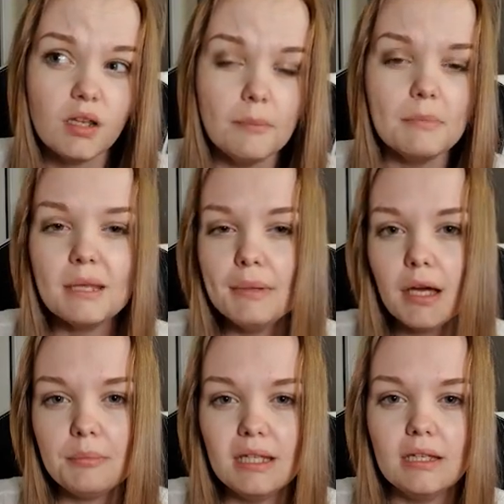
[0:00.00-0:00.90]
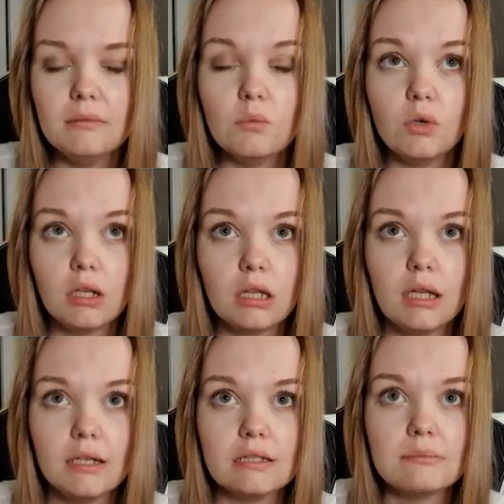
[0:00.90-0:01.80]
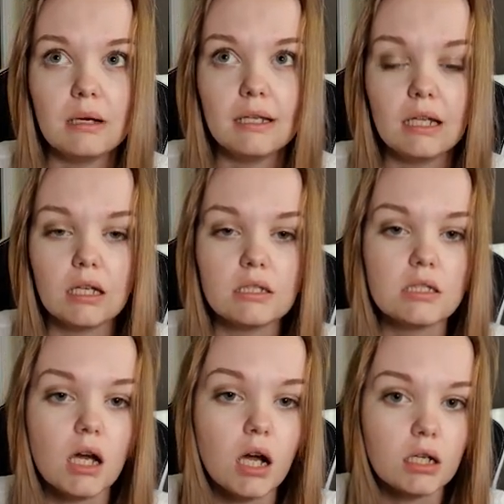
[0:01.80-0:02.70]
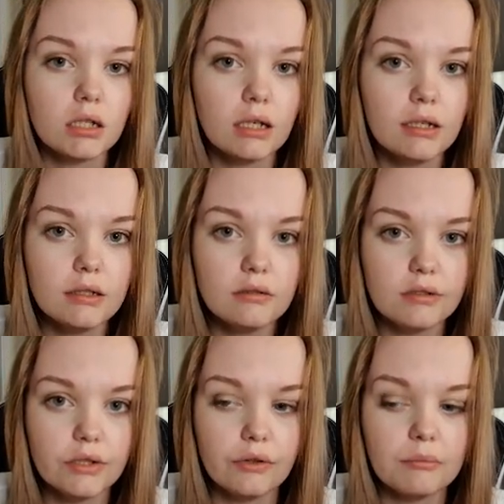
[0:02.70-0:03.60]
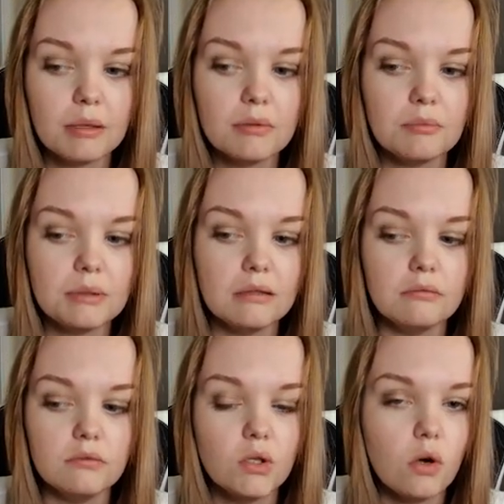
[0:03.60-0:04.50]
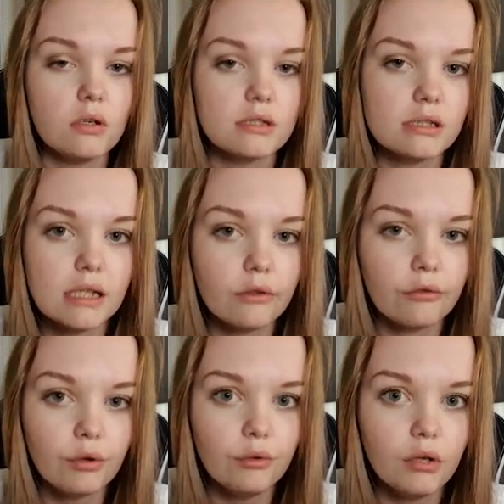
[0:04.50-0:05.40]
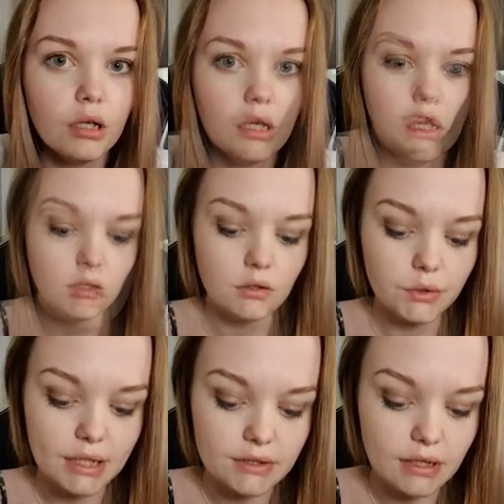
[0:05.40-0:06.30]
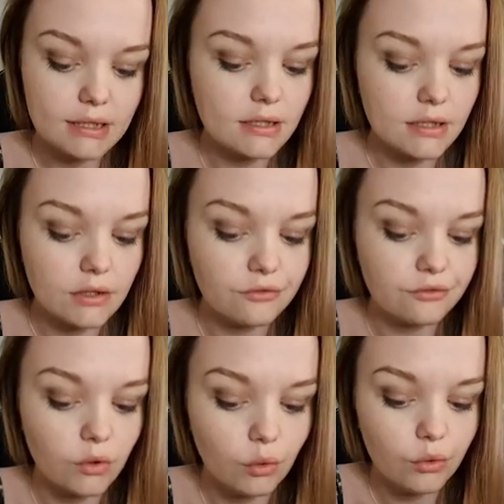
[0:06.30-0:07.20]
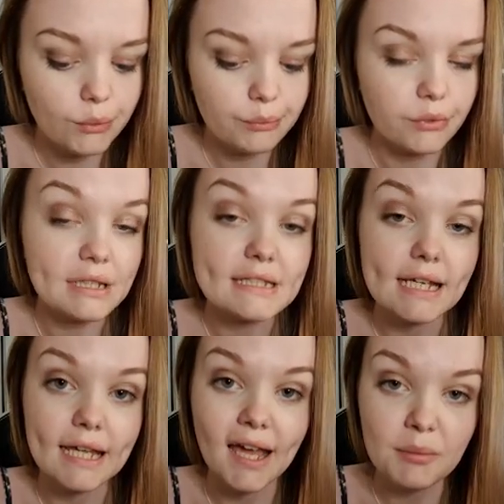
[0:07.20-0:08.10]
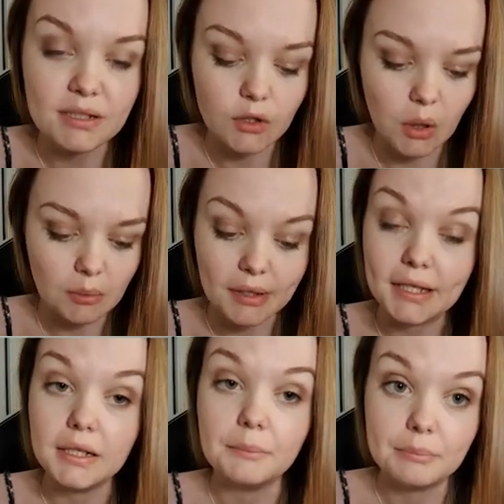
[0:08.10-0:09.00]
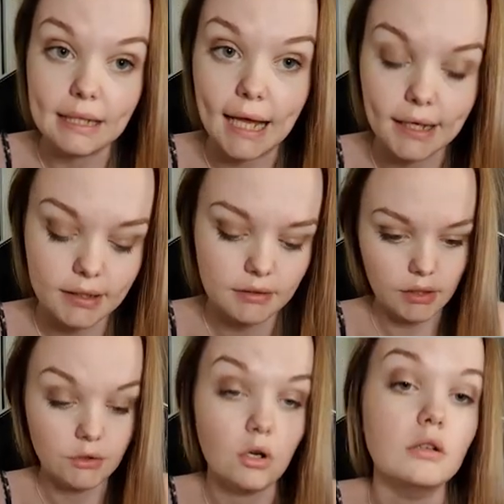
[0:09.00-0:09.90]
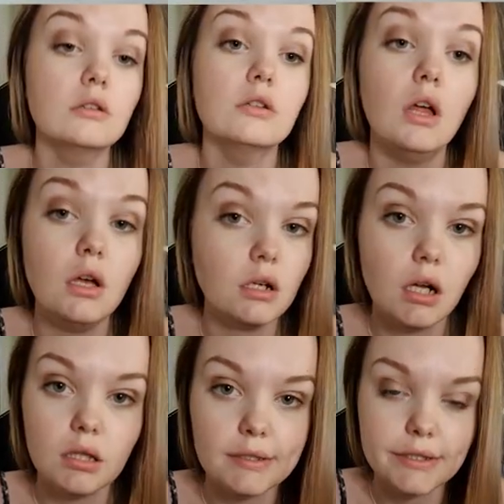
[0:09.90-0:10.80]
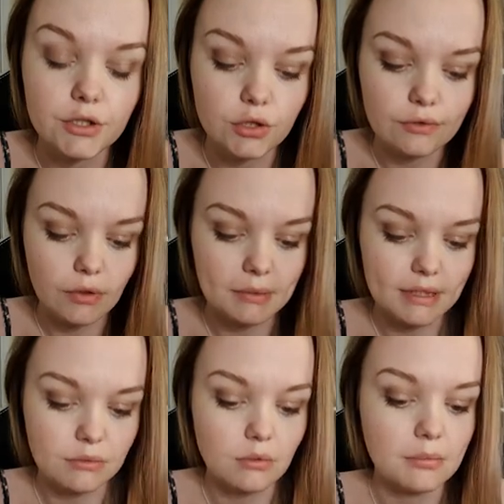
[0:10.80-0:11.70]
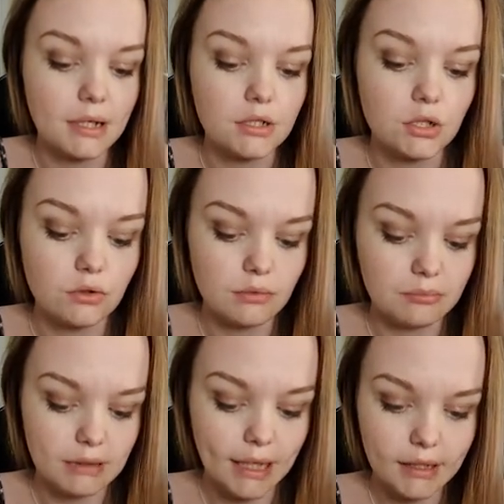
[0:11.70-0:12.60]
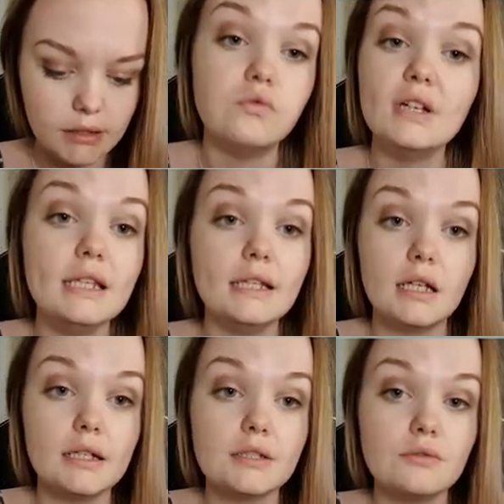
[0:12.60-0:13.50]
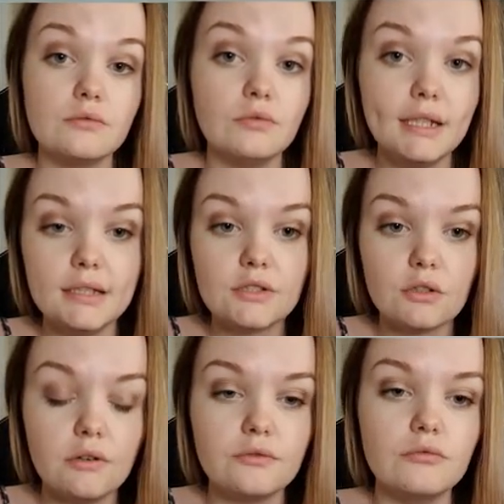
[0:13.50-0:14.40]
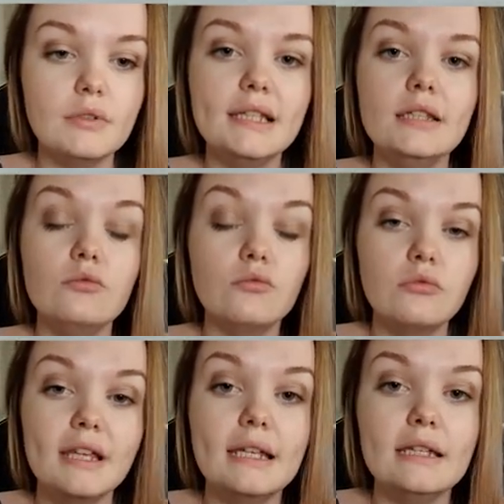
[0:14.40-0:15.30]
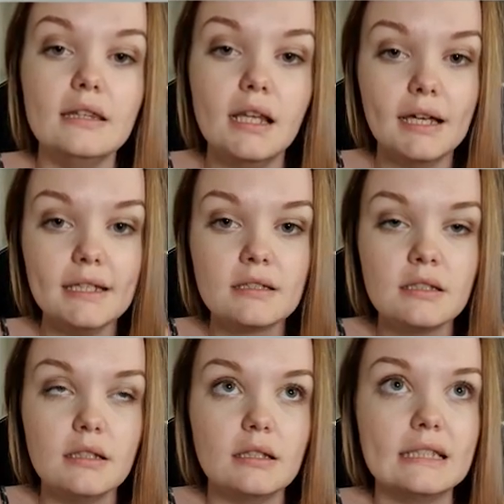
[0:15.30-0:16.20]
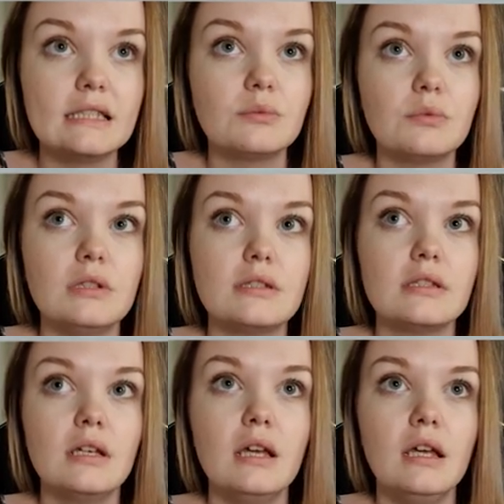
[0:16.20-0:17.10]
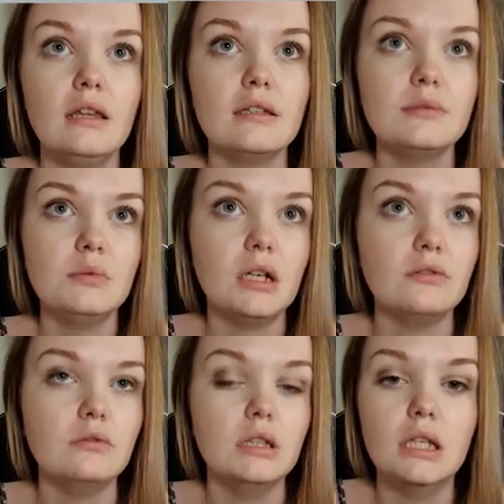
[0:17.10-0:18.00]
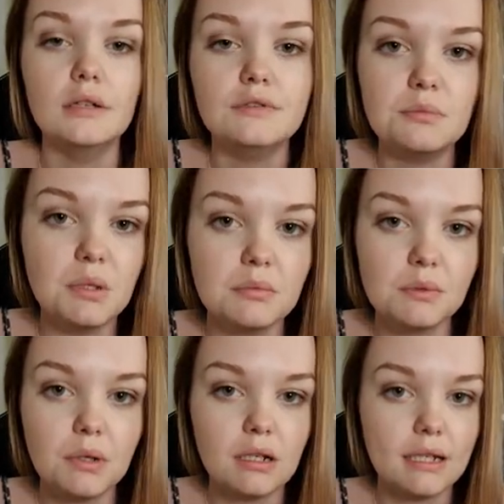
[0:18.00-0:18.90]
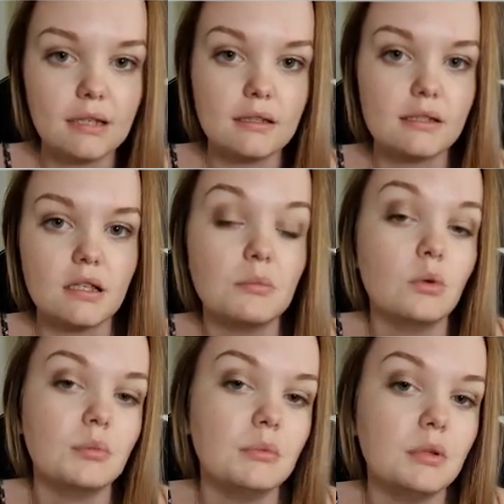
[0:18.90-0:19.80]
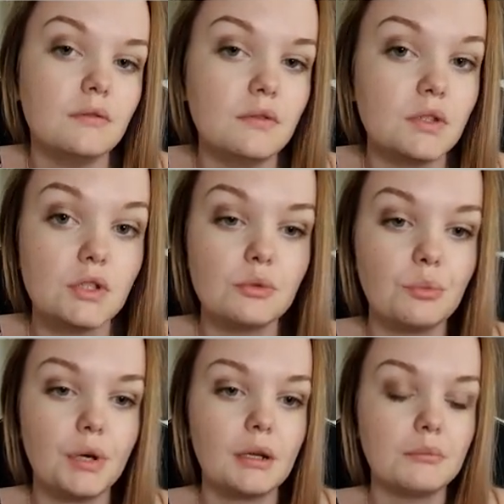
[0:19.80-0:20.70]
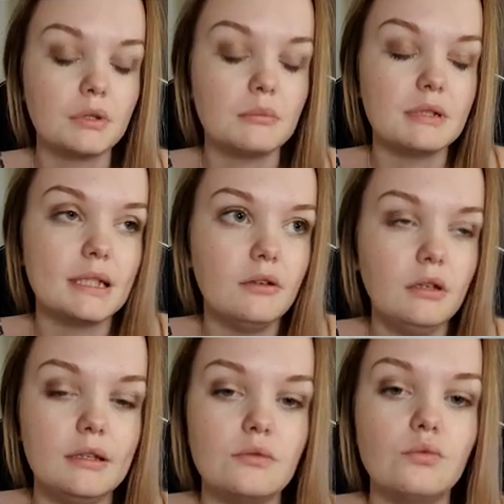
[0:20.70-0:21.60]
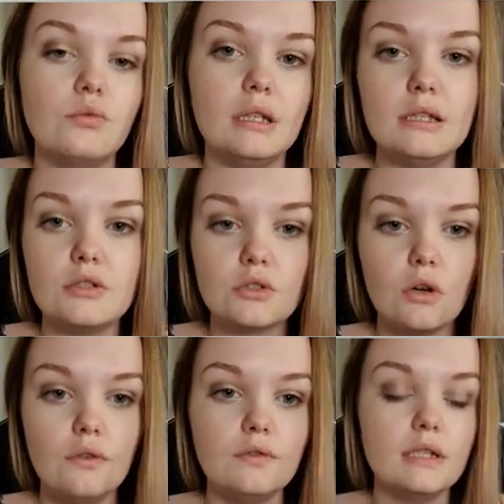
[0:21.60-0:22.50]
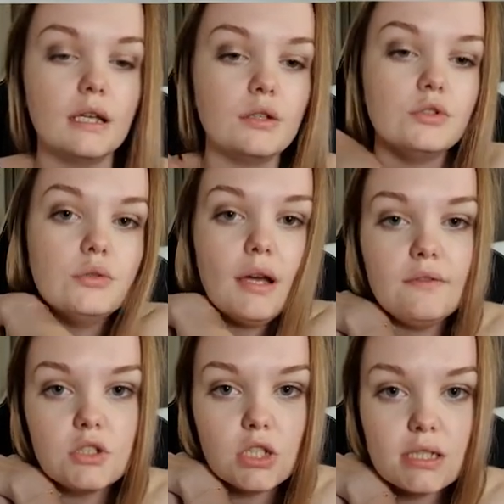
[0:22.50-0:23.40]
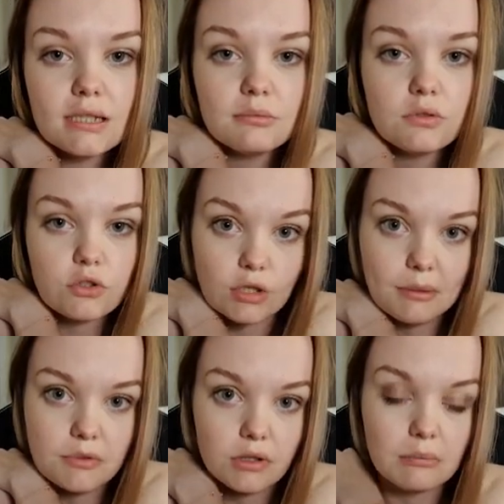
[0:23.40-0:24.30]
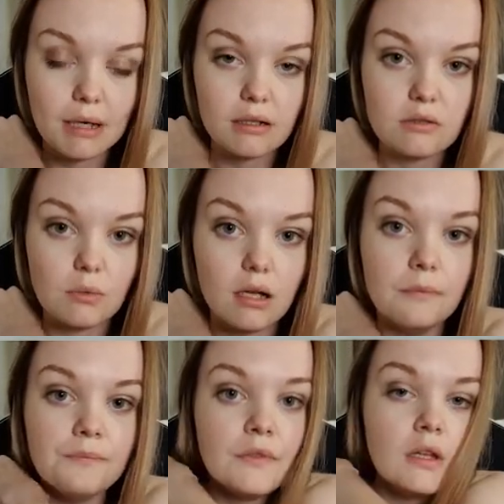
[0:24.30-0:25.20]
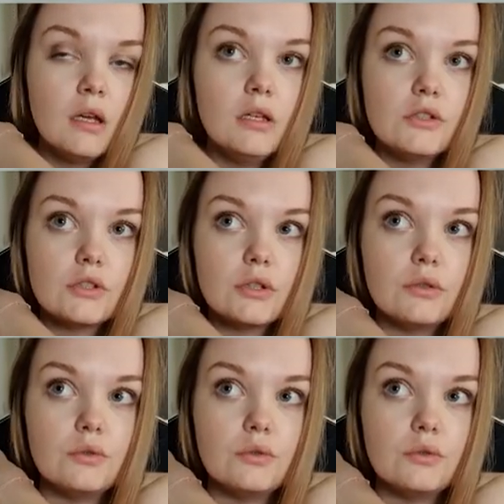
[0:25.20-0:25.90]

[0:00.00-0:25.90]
Maybe I'd be more inclined to buy it in like a dark colour, so that maybe it'd be not as see-through. Okay, so this is the floral print cami top in black. Now, you got a lot of colours to choose from in this one, but I chose black. Really nice, really soft, really, really light. Uh, this one is, this one I'd love to be able to wear like in the summer or maybe even the spring, but the material is really soft. Uh, you do have adjustable straps on the back as well, so